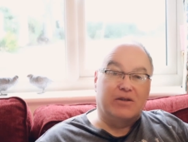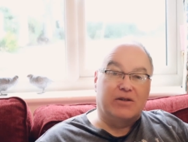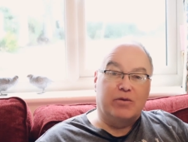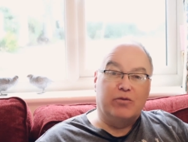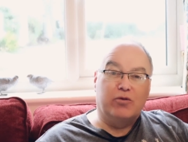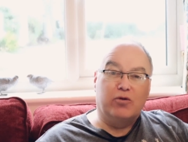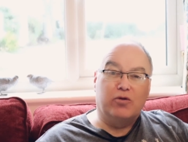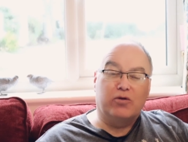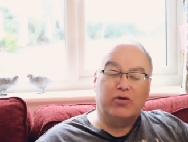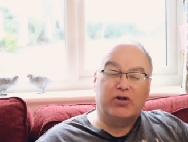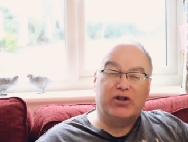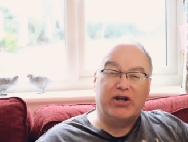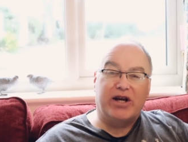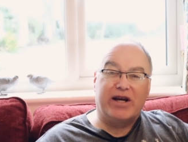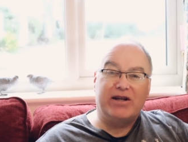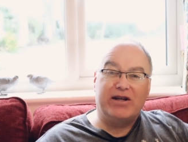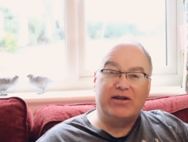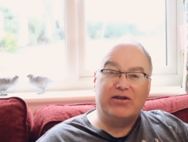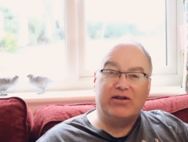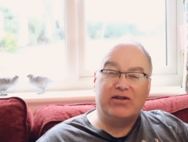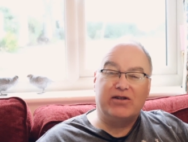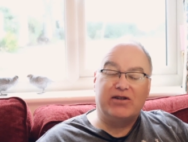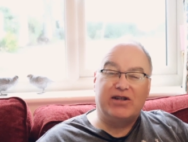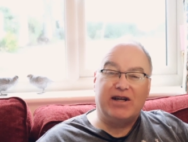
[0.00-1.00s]
So more
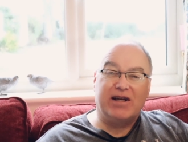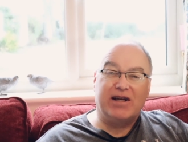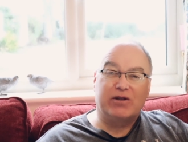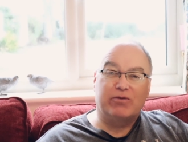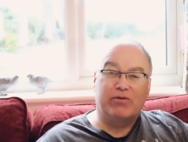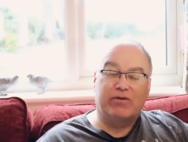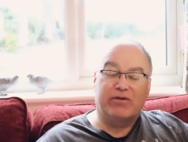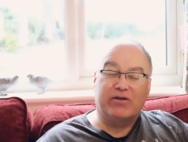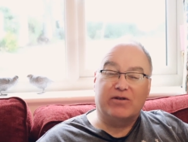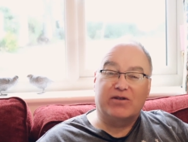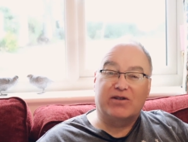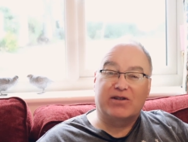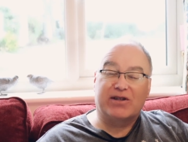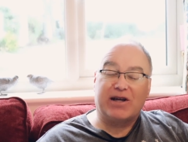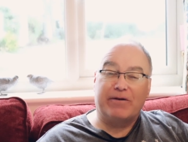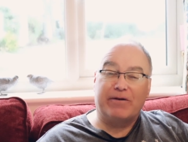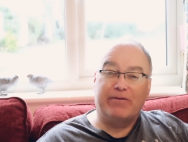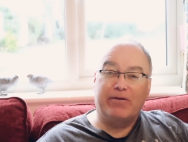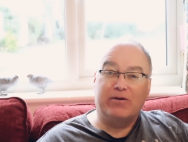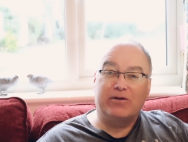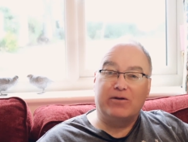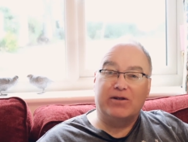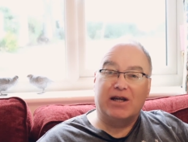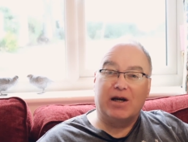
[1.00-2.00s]
changes, yes, we've got
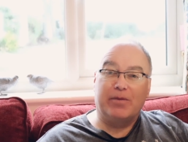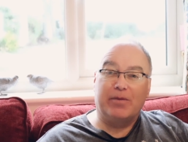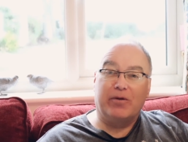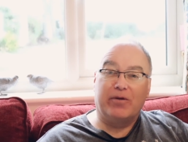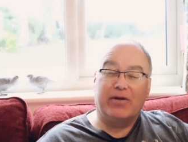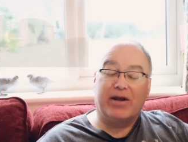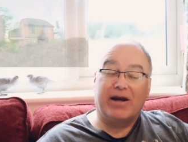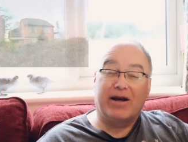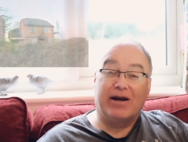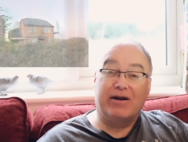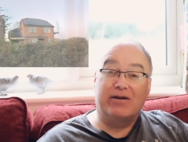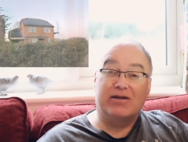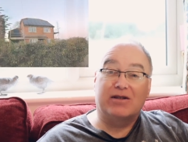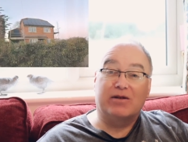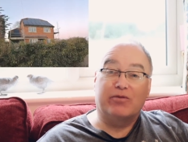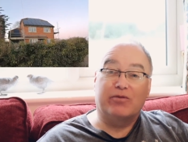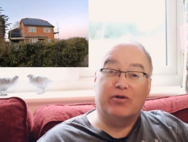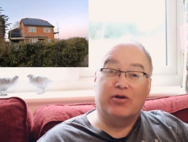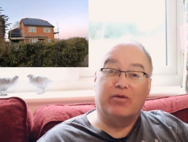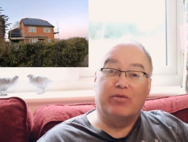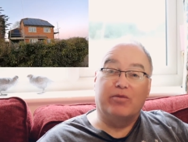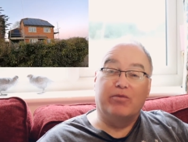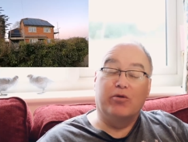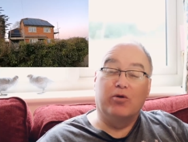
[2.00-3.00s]
scaffolding up on the house
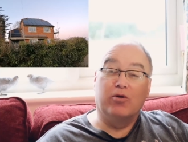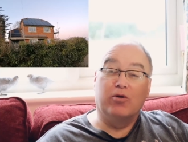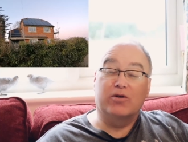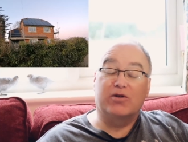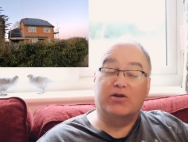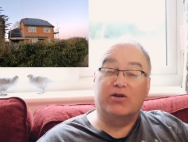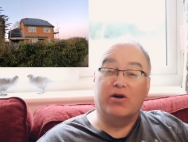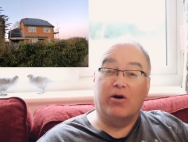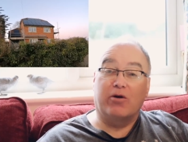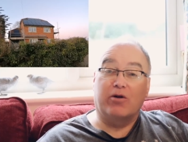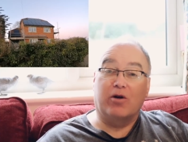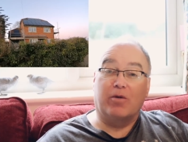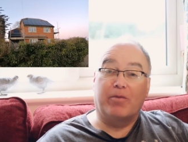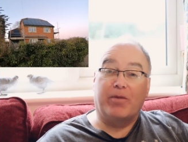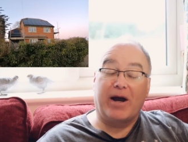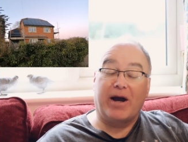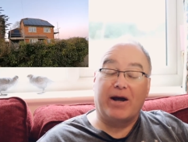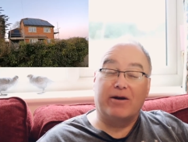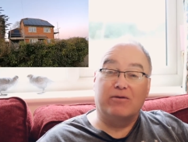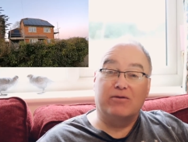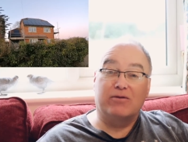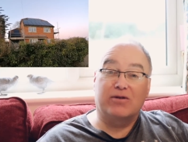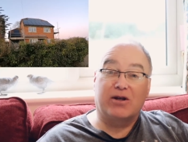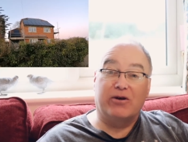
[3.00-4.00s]
and we've got more solar
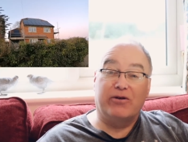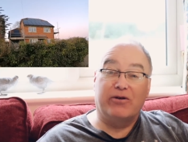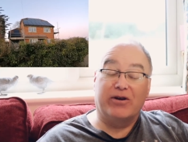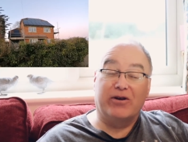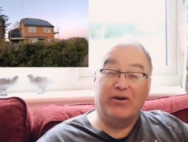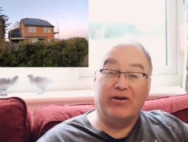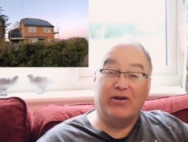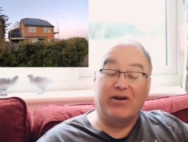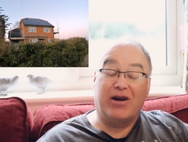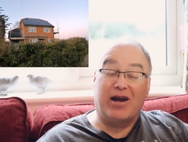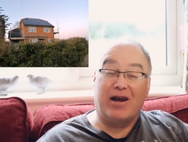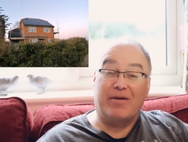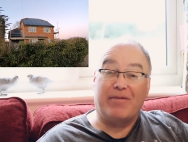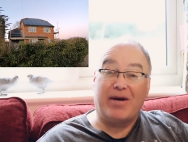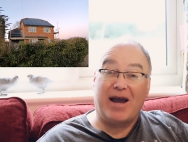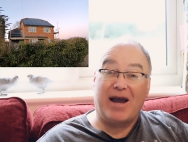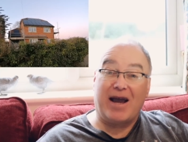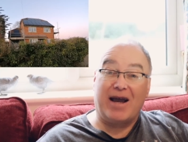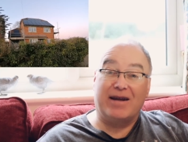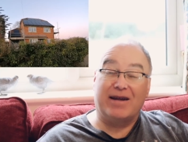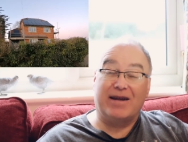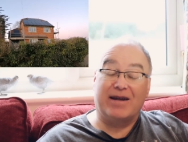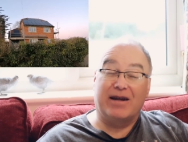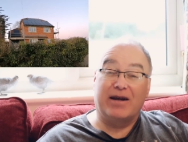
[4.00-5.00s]
panels going on. I am
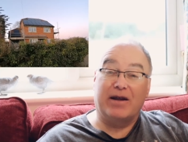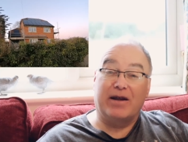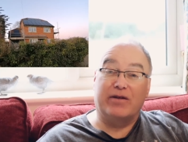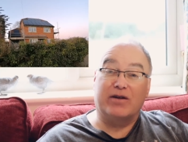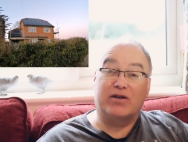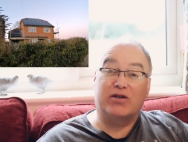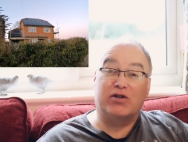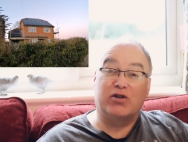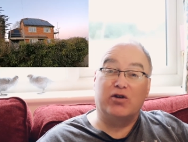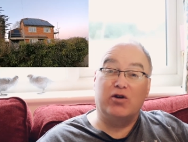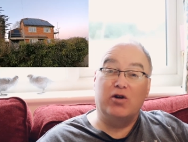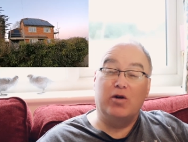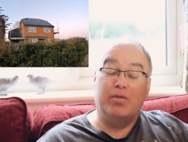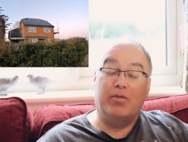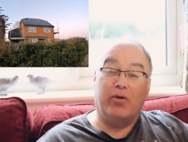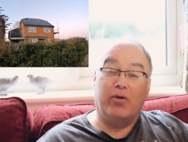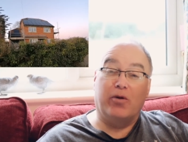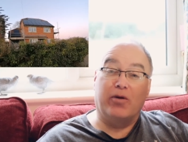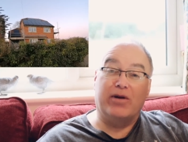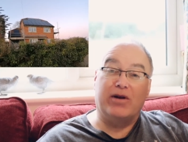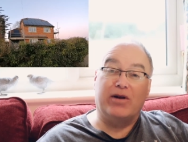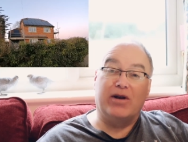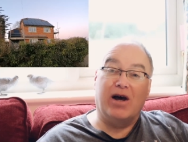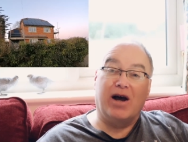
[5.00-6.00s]
adding another
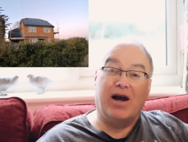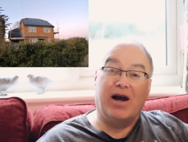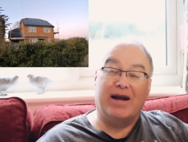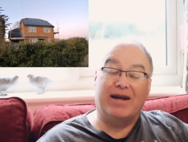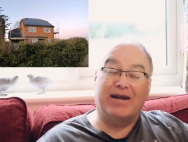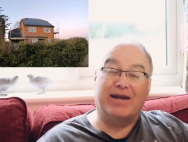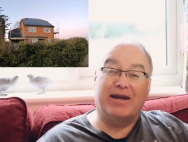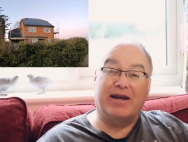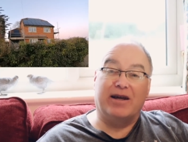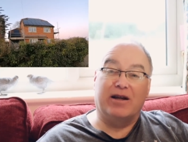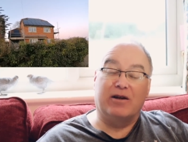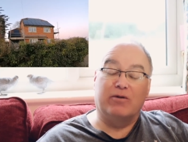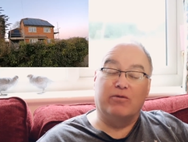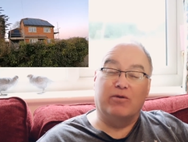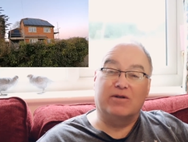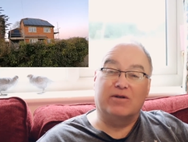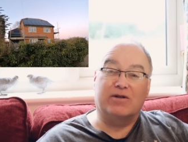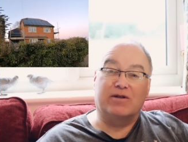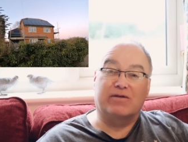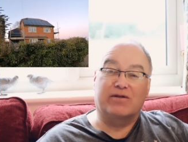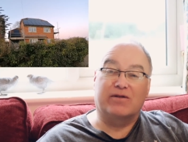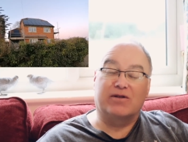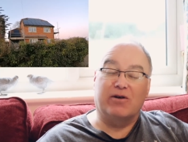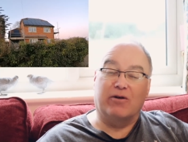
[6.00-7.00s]
2.9
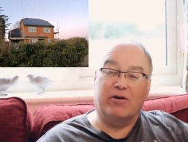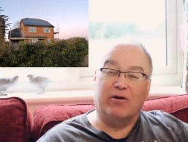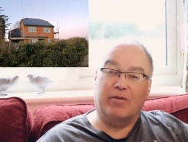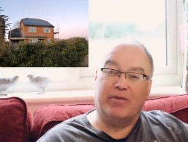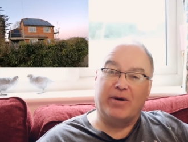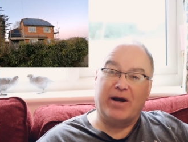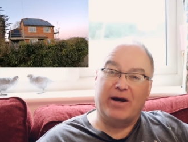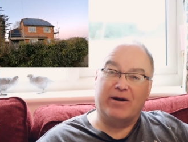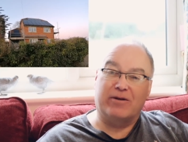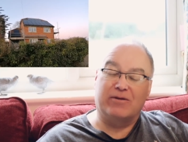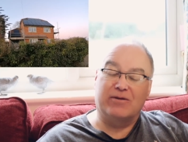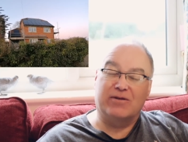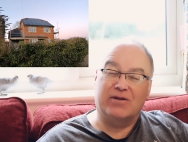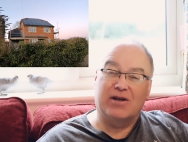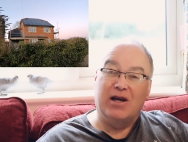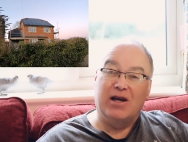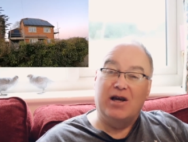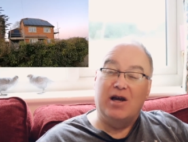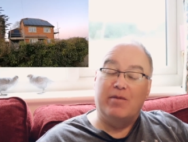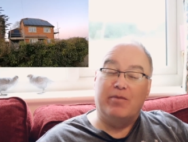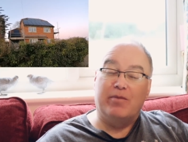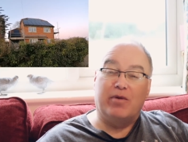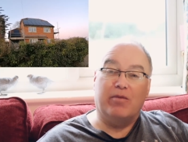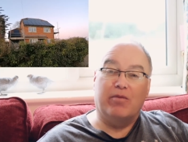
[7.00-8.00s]
kilowatts of solar panels,
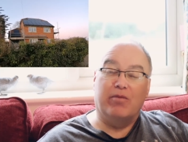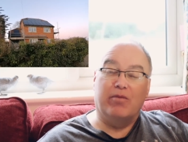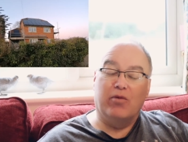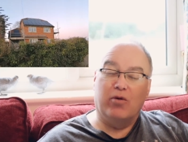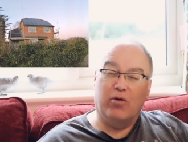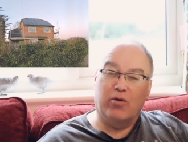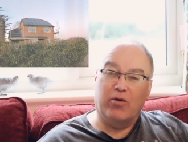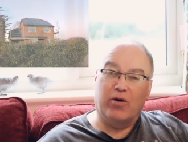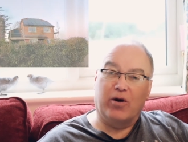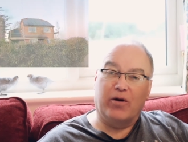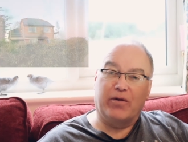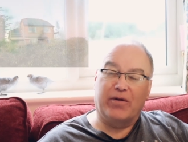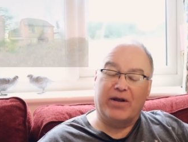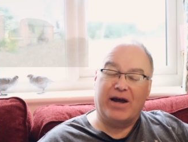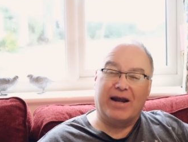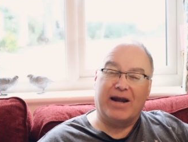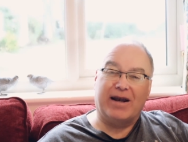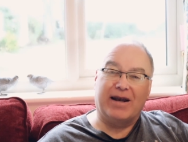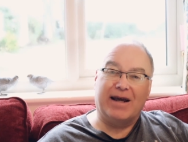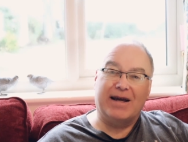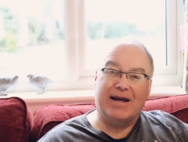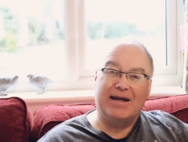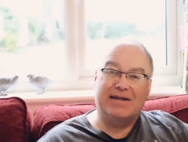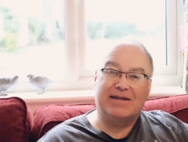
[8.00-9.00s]
but more on
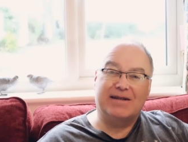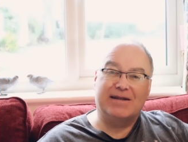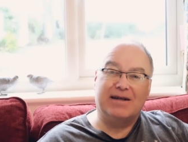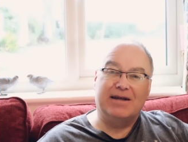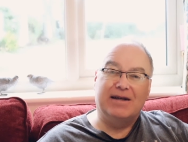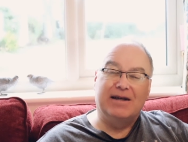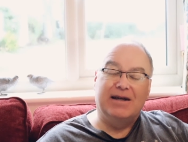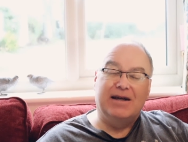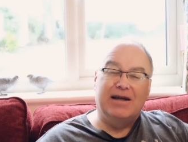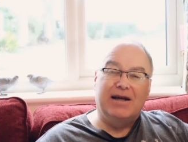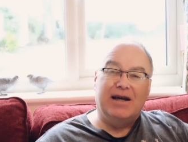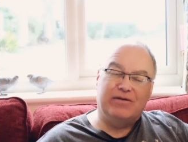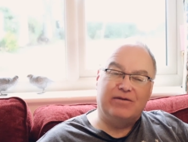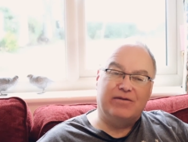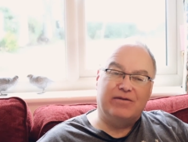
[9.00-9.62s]
that later.